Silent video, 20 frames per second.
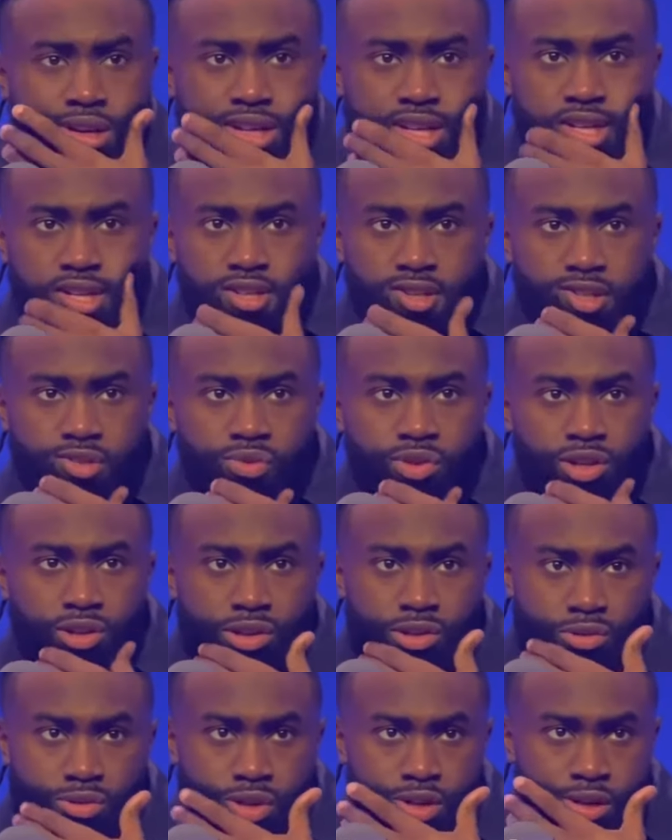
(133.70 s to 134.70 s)
He just went on a
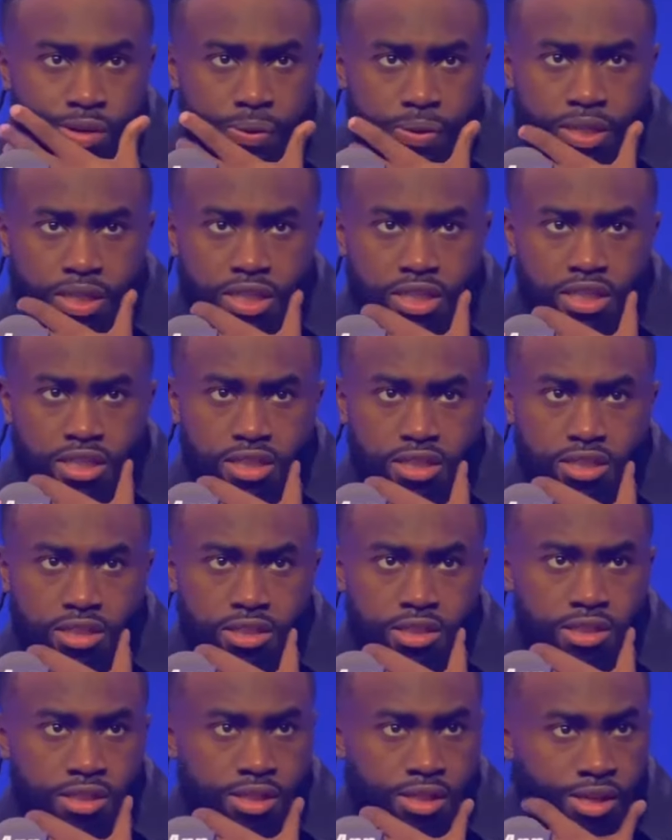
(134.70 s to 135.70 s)
run where he
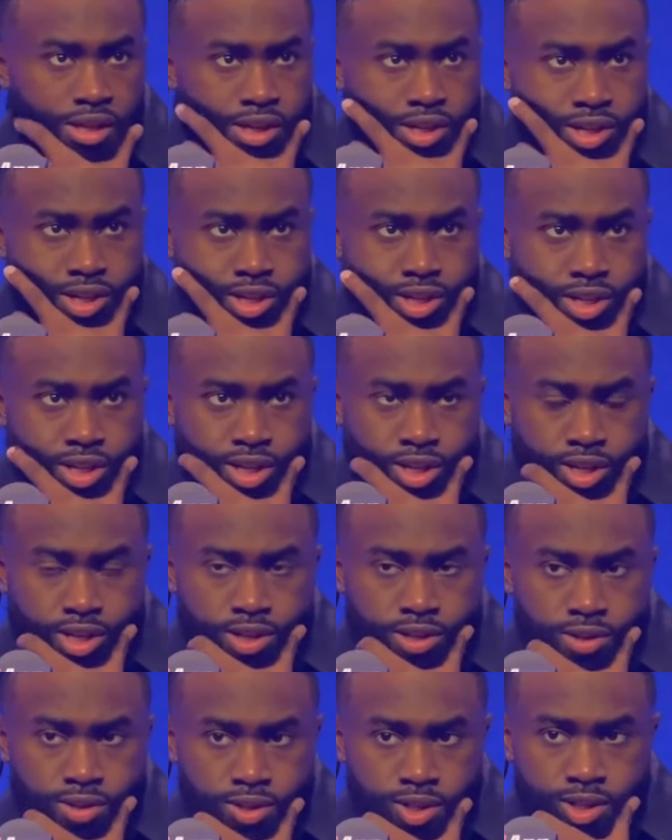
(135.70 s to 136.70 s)
just he,
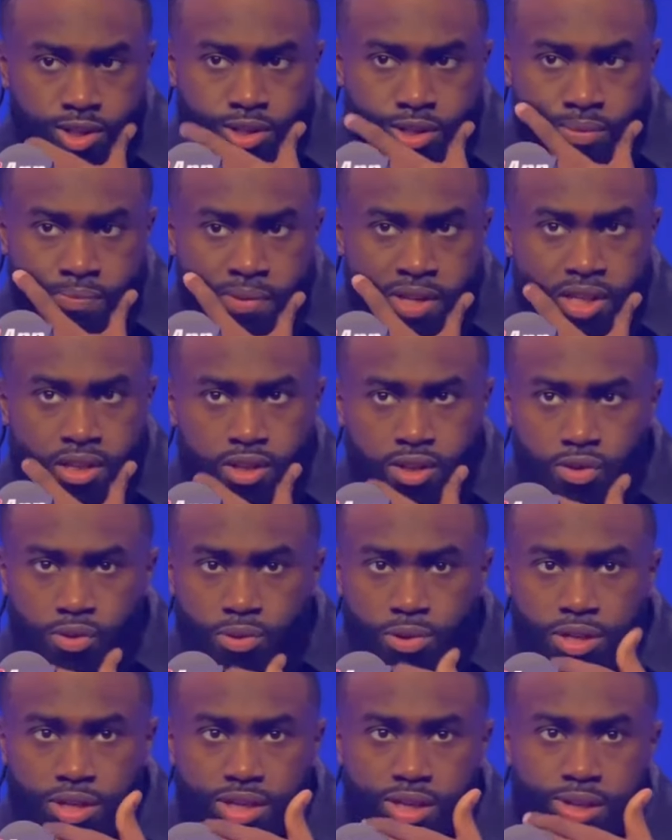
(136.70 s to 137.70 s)
he, he hit the
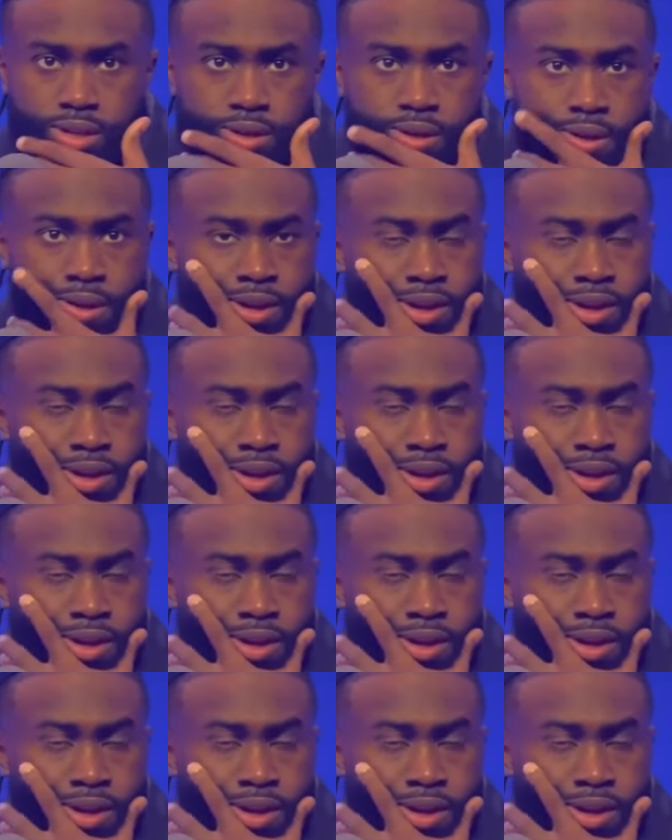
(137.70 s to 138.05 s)
three,